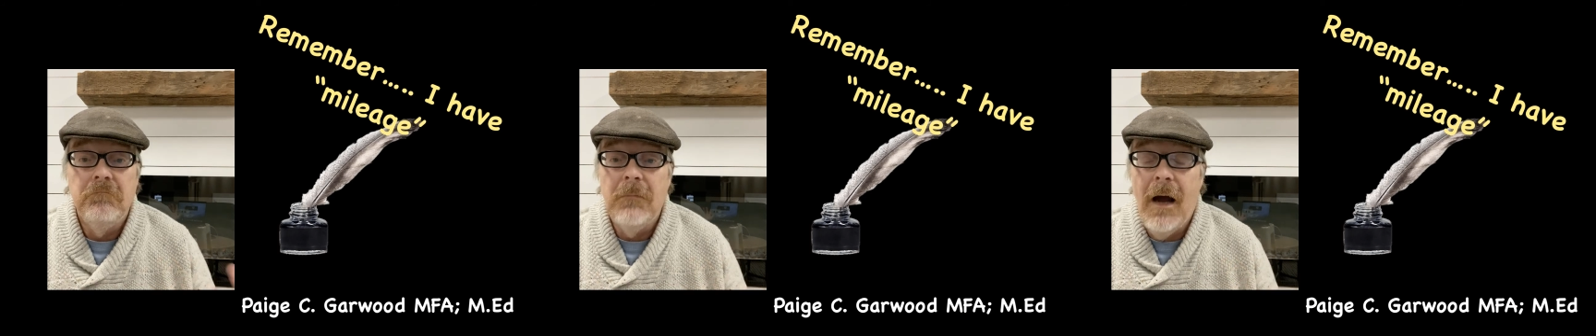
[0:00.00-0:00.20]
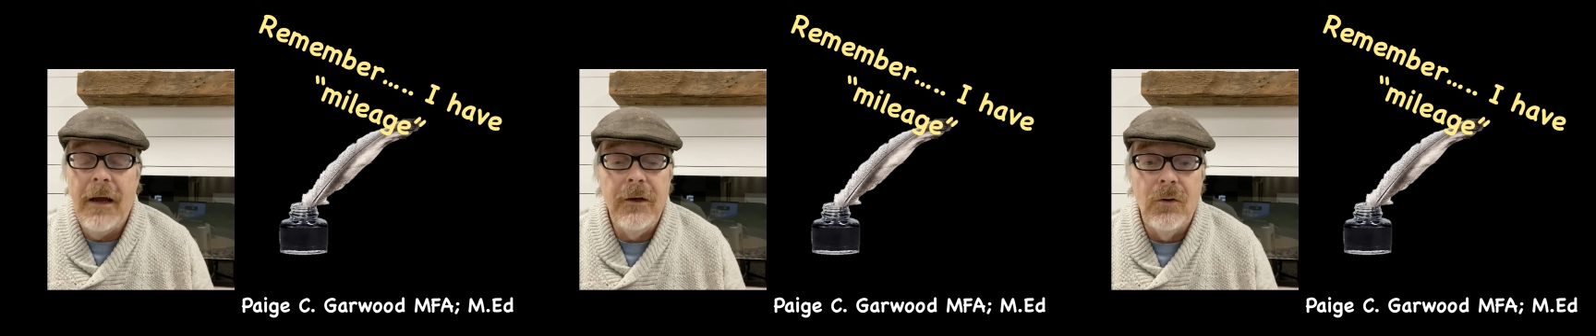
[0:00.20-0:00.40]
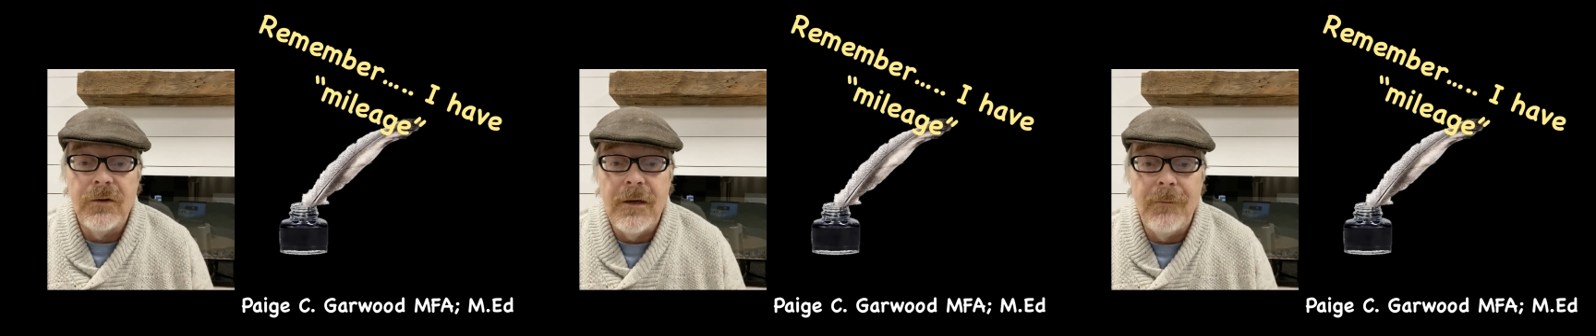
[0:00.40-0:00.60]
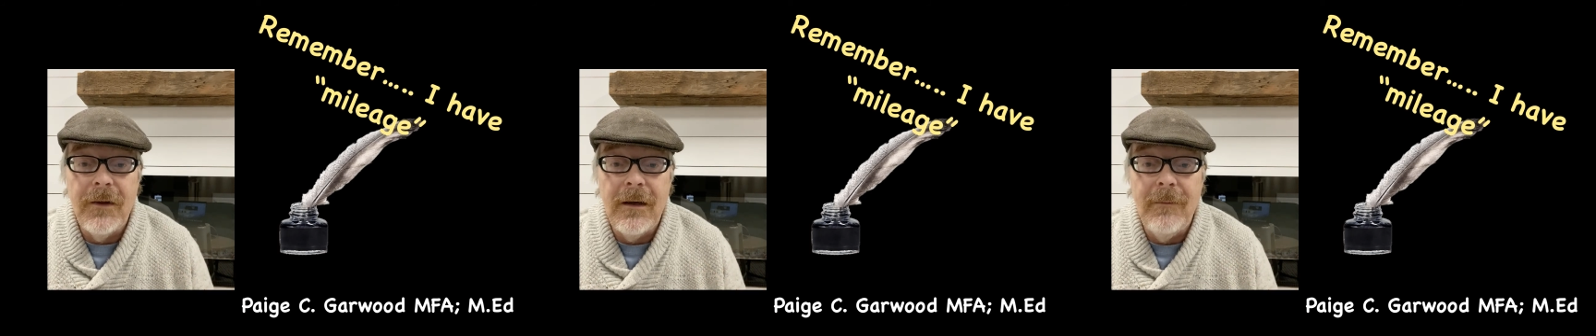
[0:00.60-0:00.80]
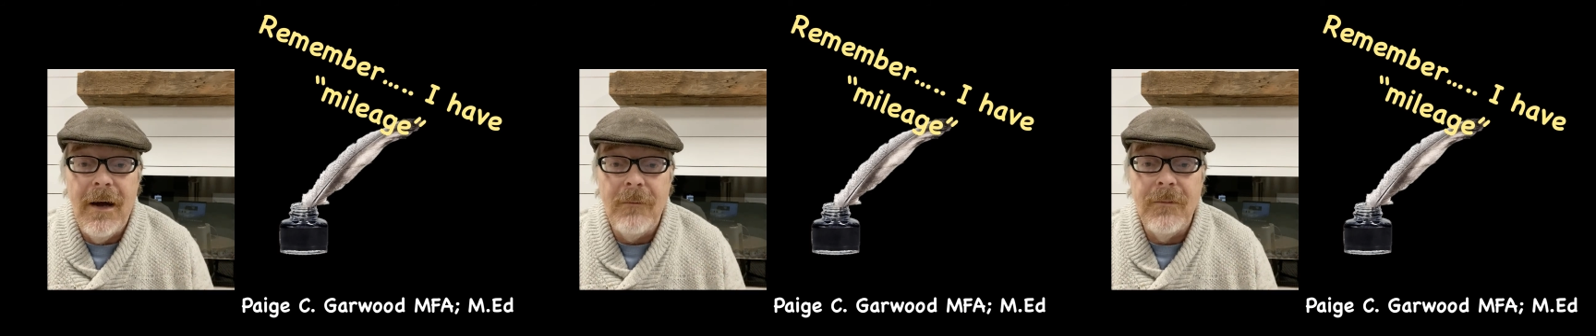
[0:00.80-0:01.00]
I know something
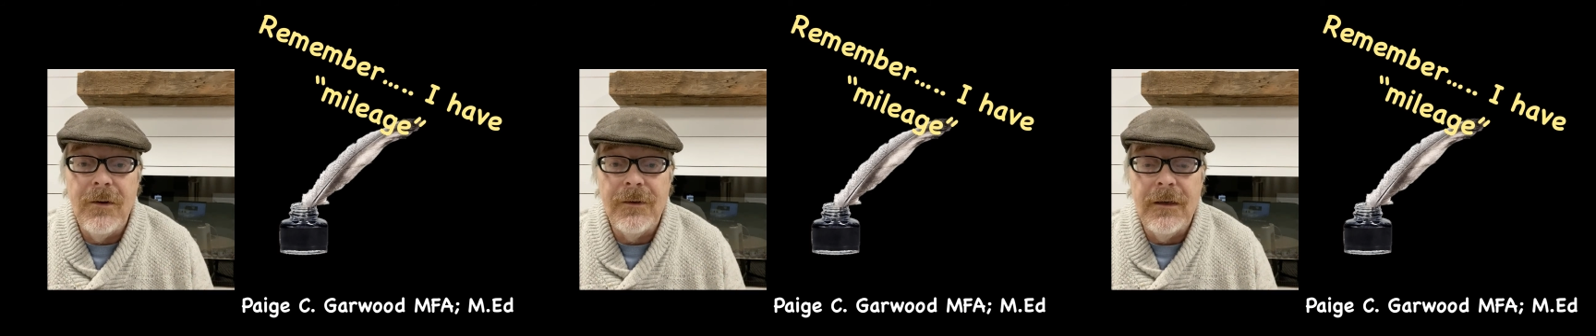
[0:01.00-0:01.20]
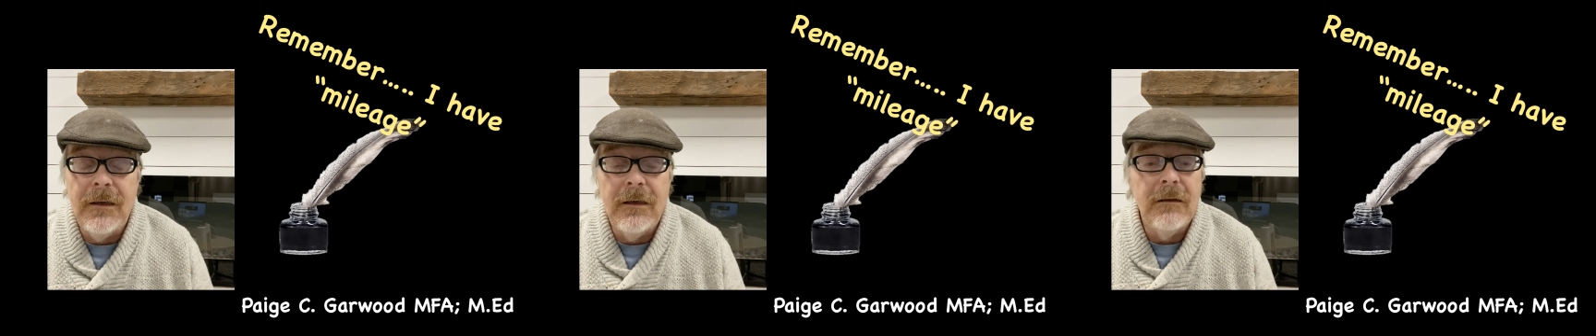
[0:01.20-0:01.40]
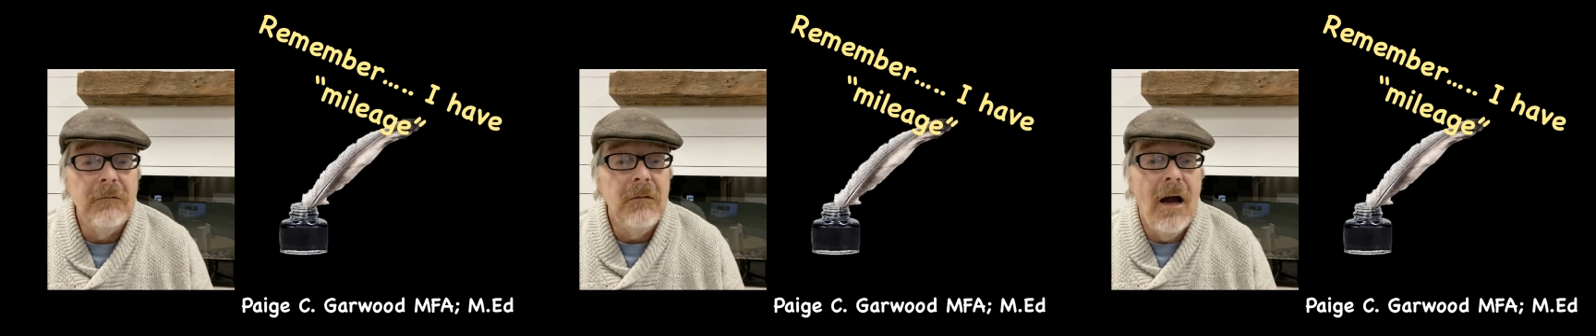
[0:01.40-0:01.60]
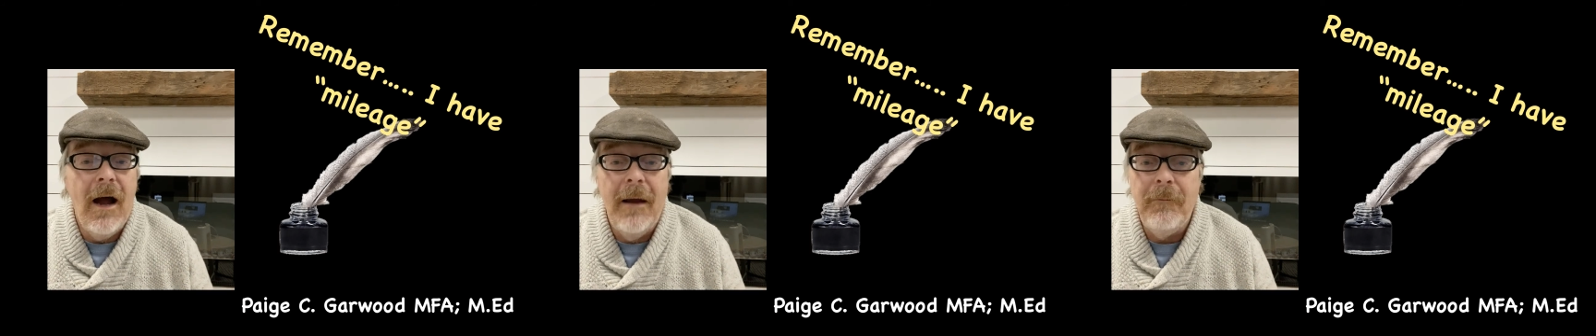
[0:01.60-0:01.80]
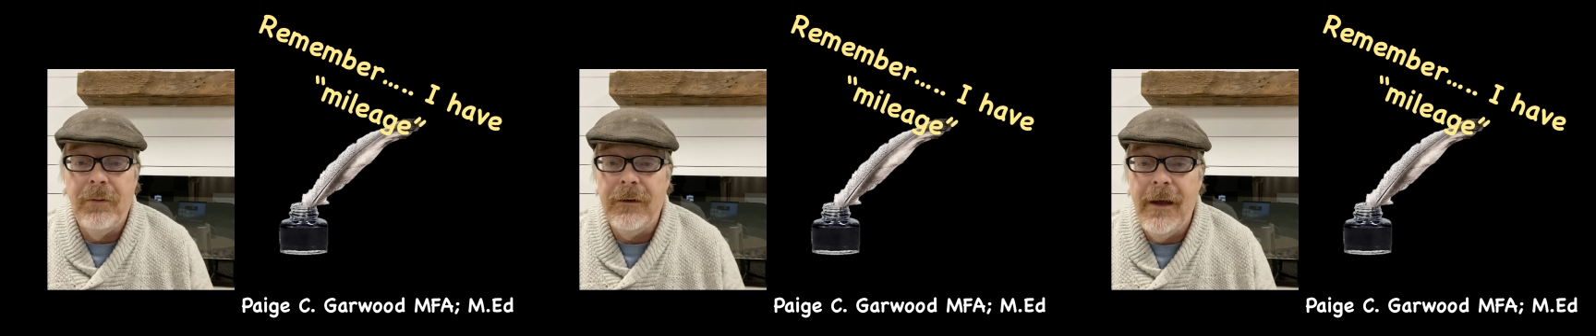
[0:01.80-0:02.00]
about music, I
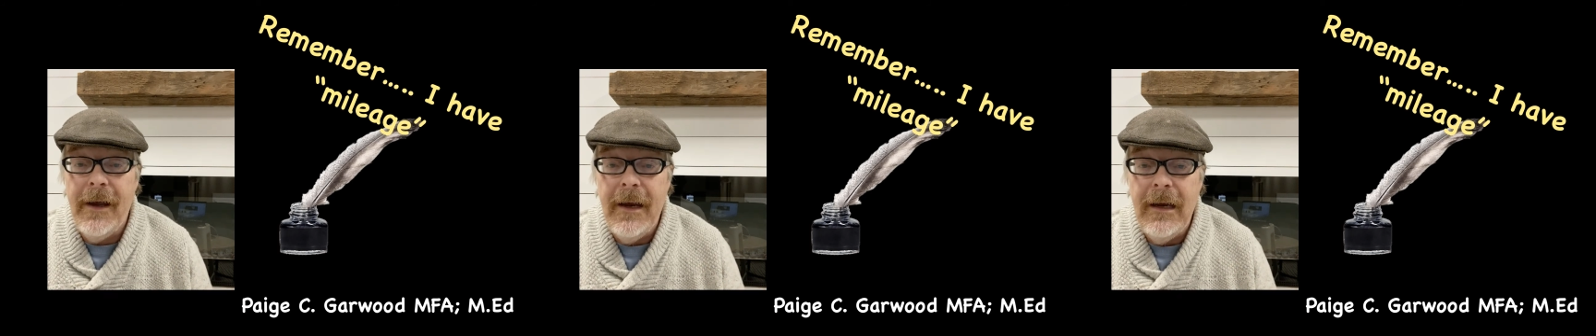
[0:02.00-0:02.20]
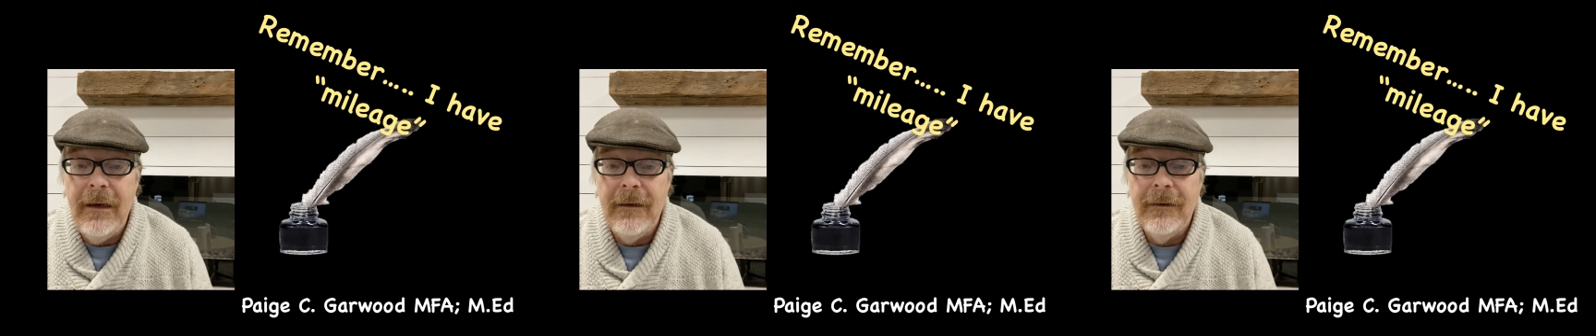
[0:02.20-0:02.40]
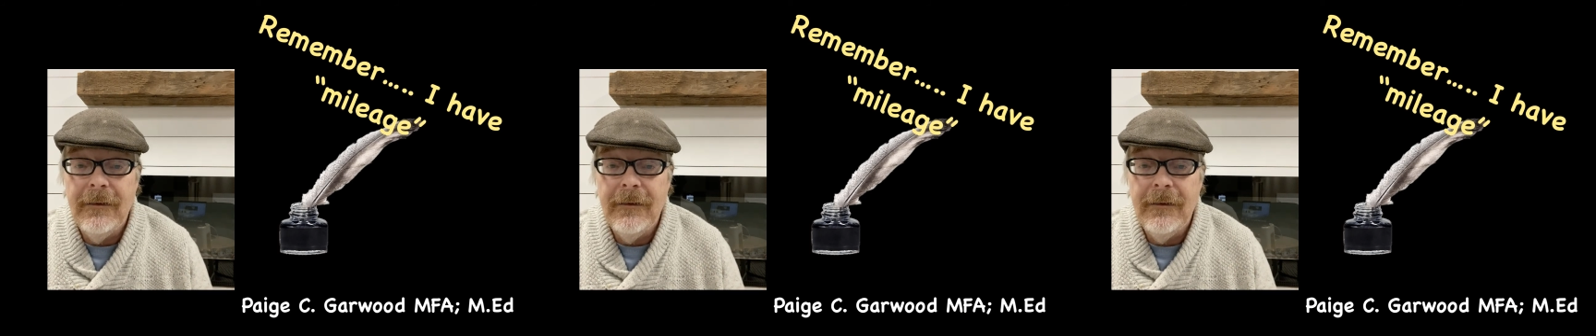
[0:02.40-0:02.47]
play,